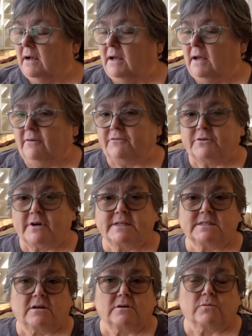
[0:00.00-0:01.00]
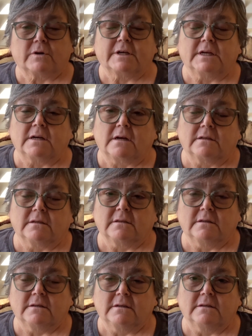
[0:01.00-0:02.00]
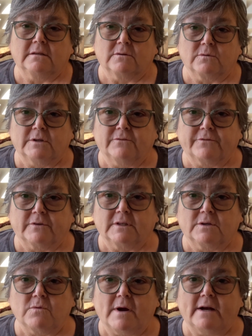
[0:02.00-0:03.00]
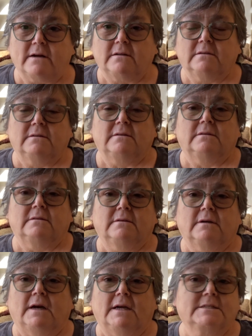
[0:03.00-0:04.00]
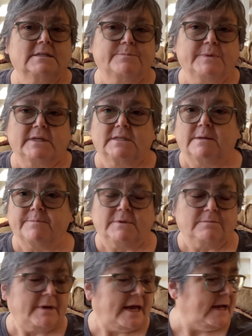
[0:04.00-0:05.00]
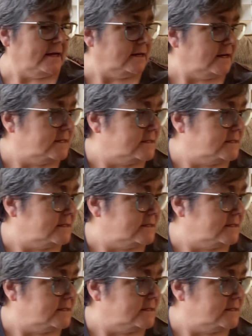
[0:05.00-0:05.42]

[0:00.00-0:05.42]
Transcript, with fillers: after I started working on the quilt for a little while, I just picked up the bag and I